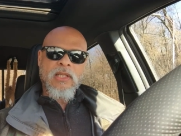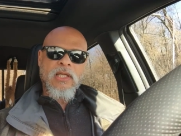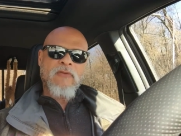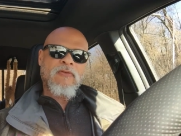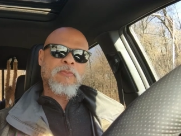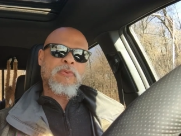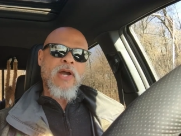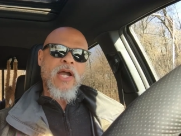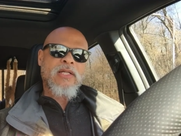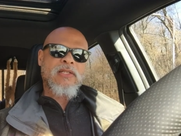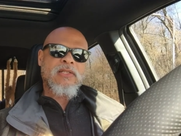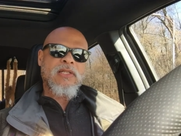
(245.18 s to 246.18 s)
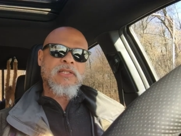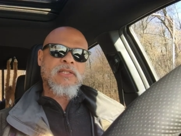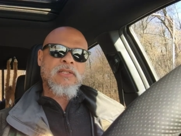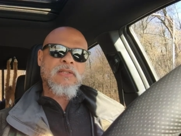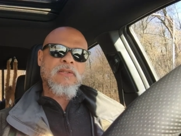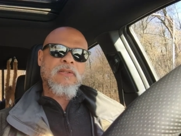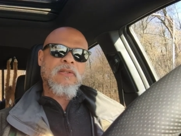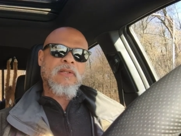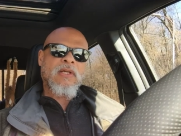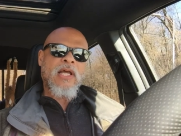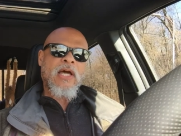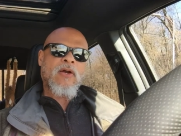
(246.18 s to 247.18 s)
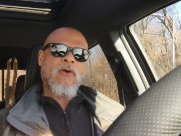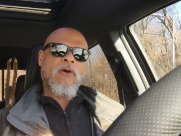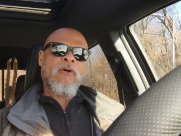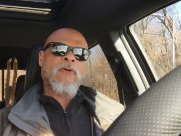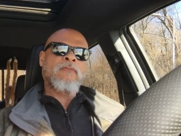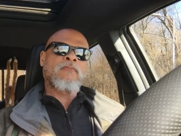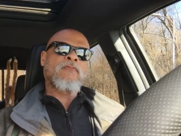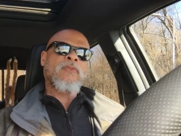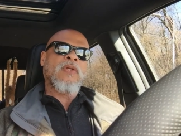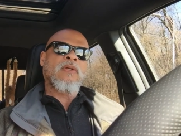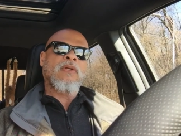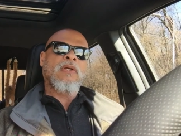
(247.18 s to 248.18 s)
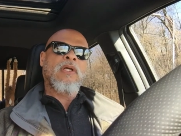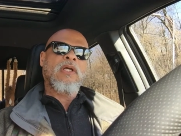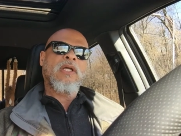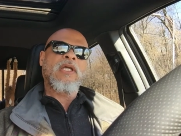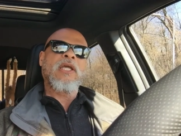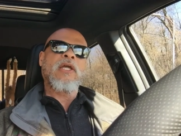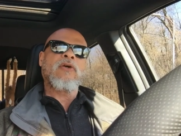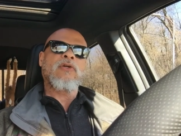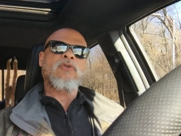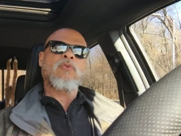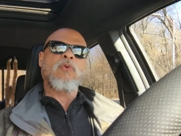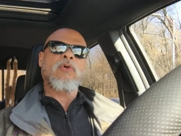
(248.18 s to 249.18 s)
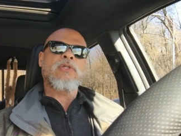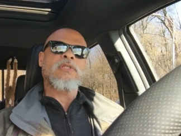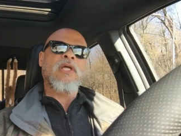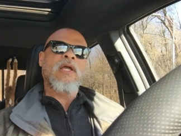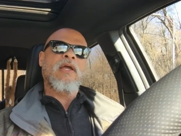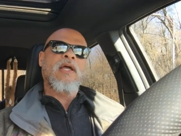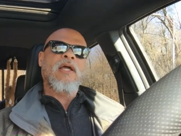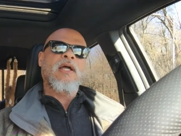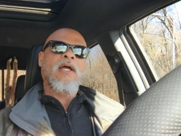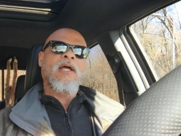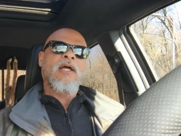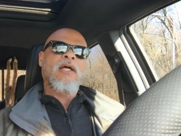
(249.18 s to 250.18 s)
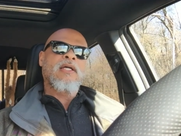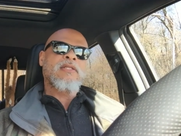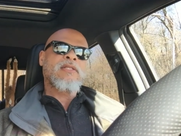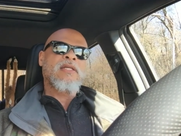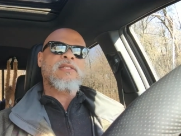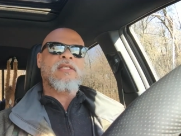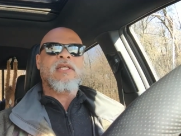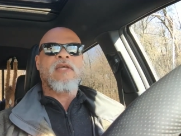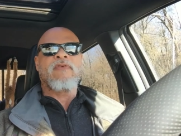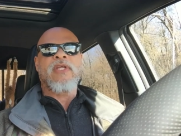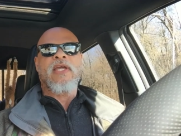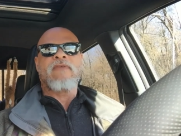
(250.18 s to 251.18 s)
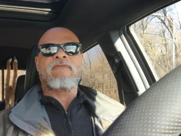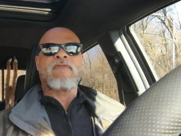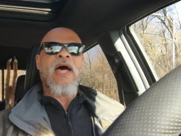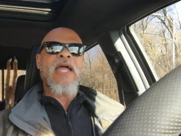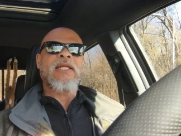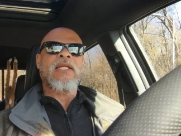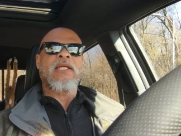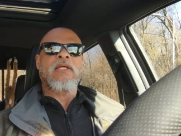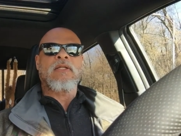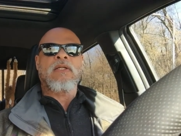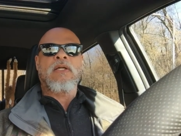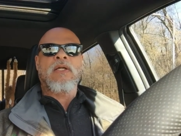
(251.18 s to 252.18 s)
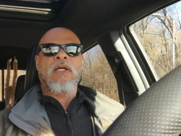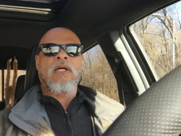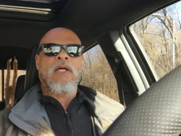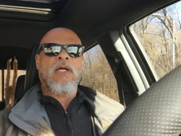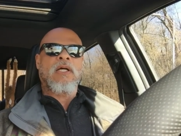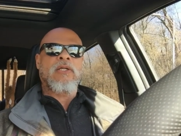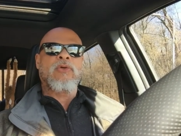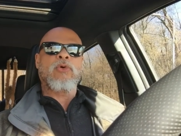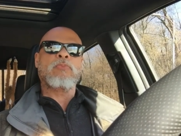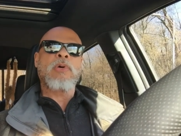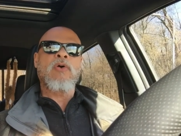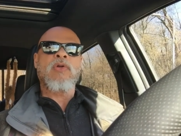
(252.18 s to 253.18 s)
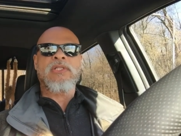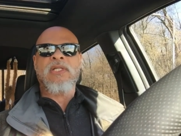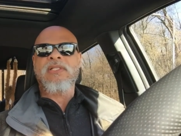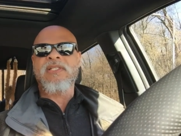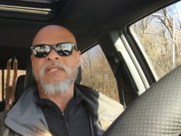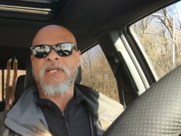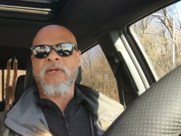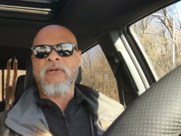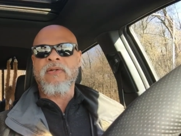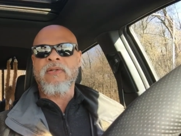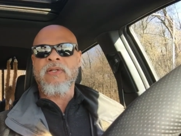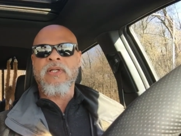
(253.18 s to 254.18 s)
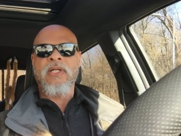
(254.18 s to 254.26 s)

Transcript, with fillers: even practices that are geared towards sensitivity and finding your opponent's center,